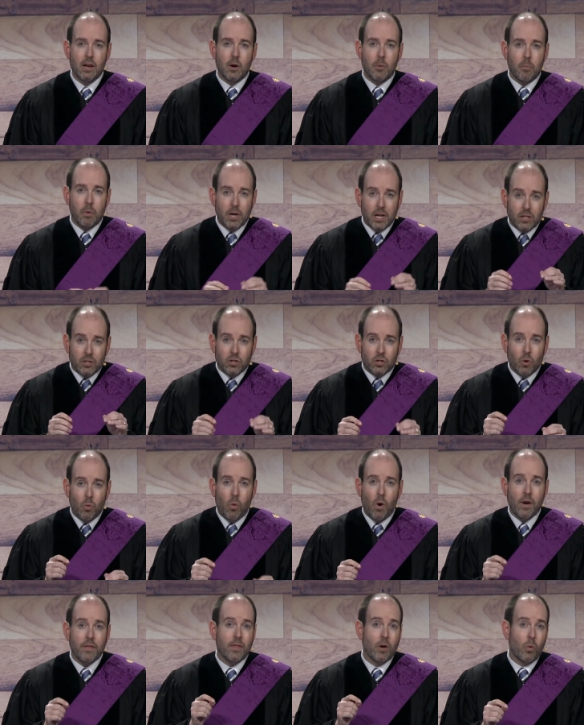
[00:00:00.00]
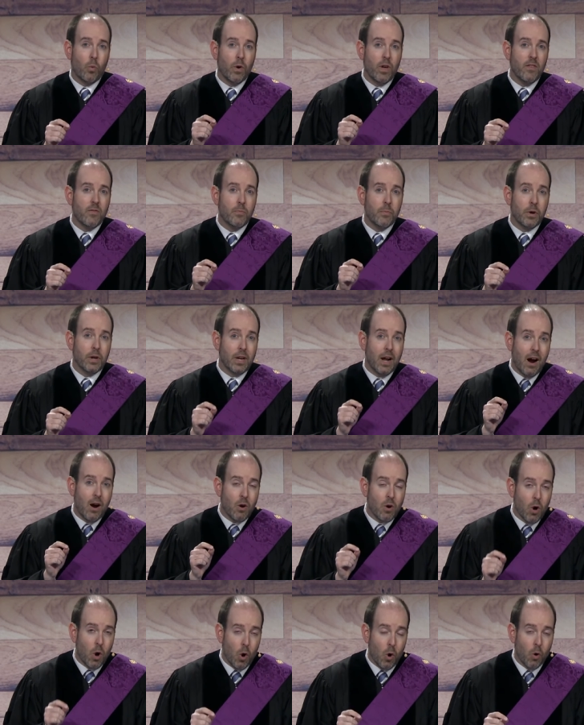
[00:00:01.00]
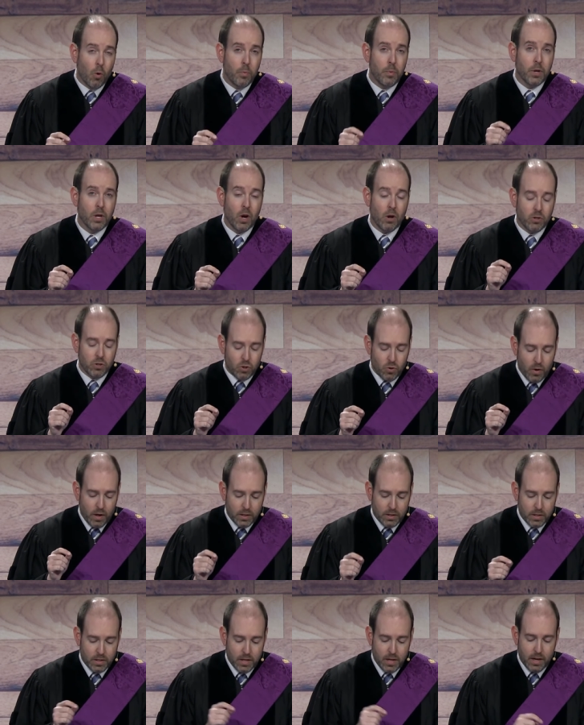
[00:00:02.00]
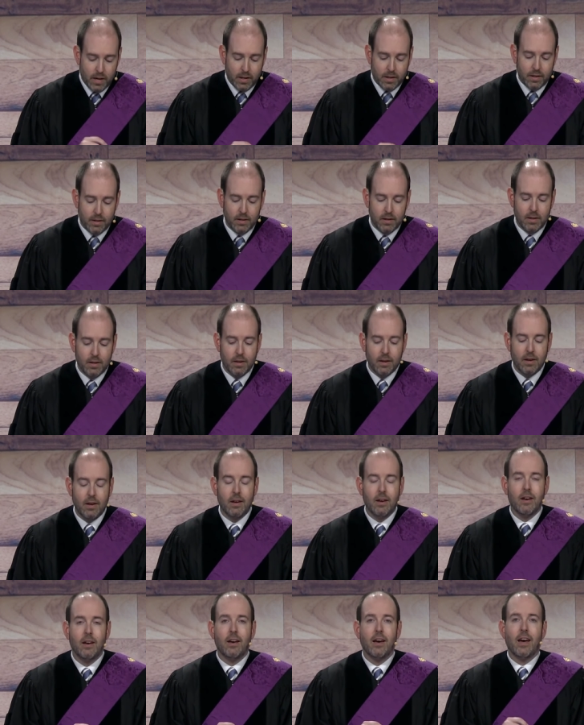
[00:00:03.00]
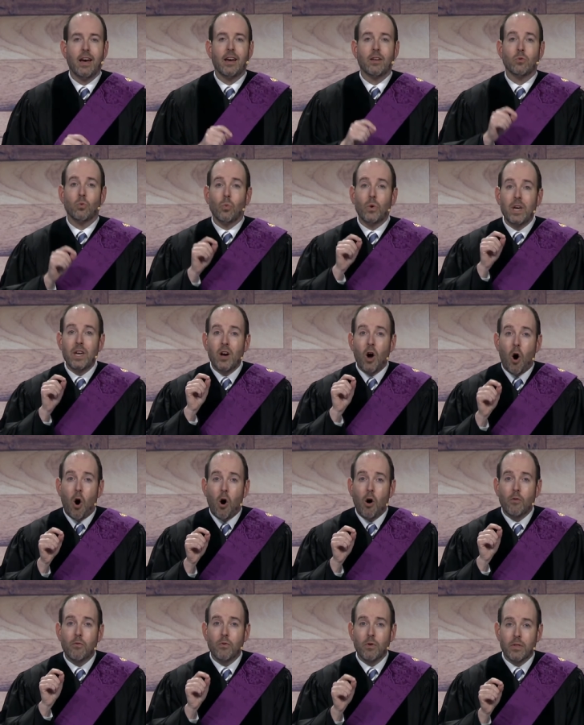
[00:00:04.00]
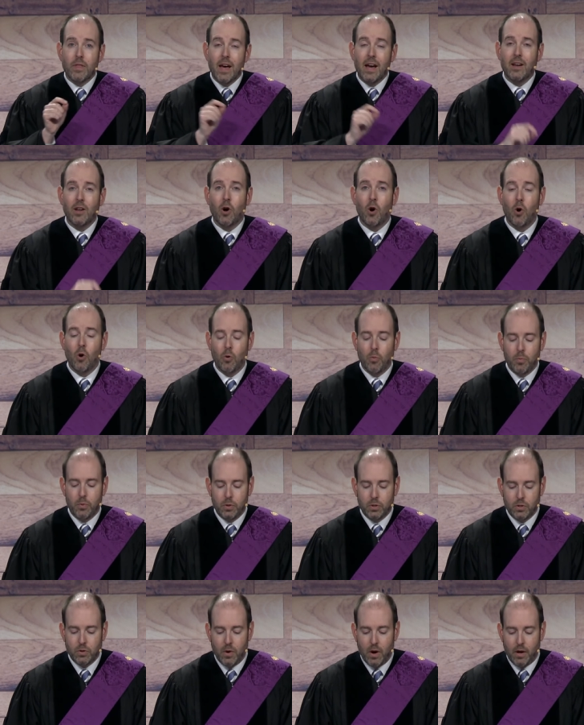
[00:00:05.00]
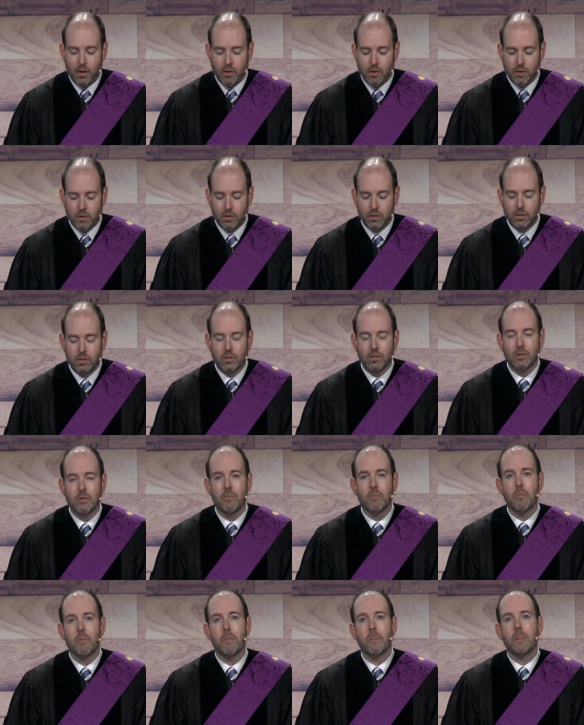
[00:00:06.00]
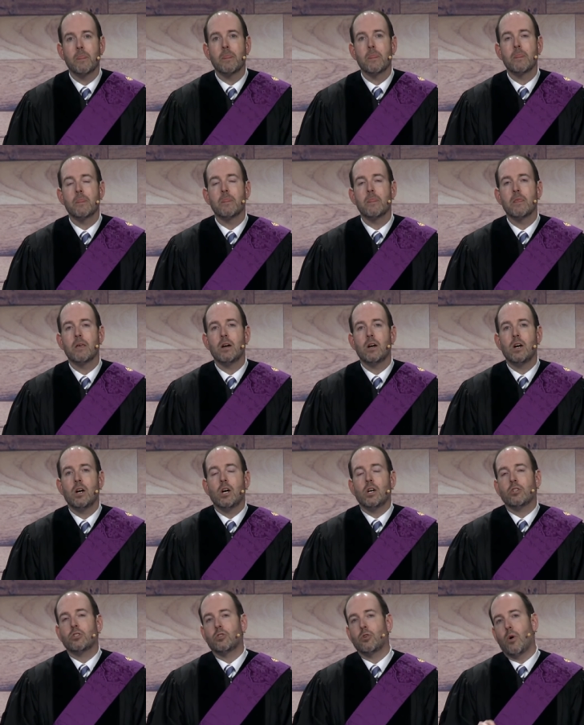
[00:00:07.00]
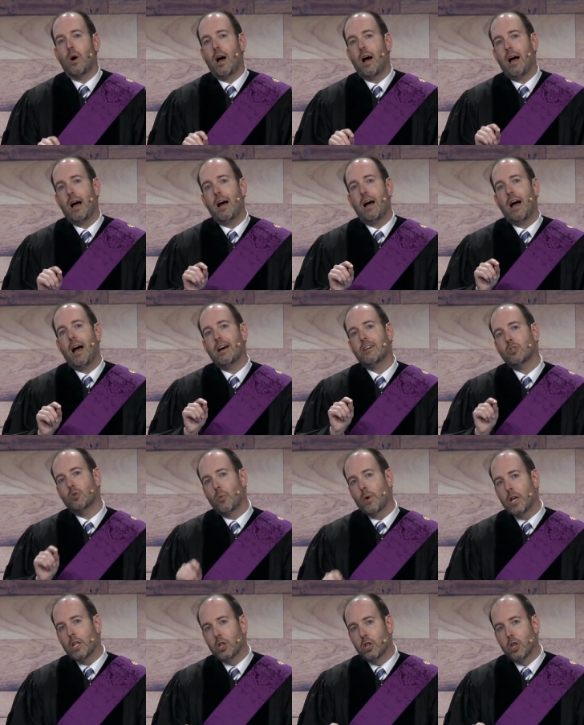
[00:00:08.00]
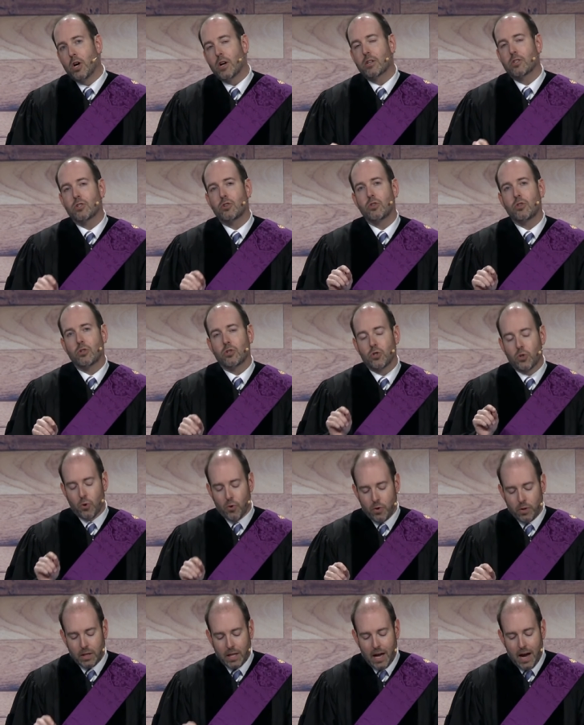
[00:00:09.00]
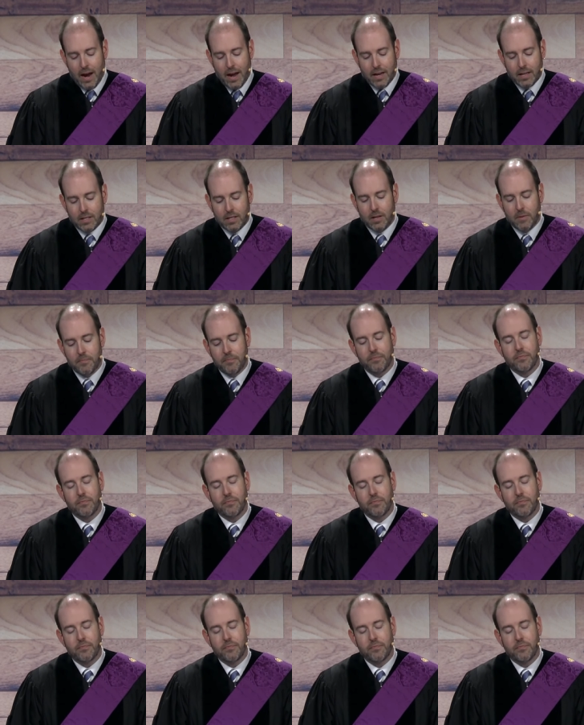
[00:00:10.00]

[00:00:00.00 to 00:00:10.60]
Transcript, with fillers: but it's the one that we've put our hope and our trust in. And we offer that hope to others. So as we look to the true light,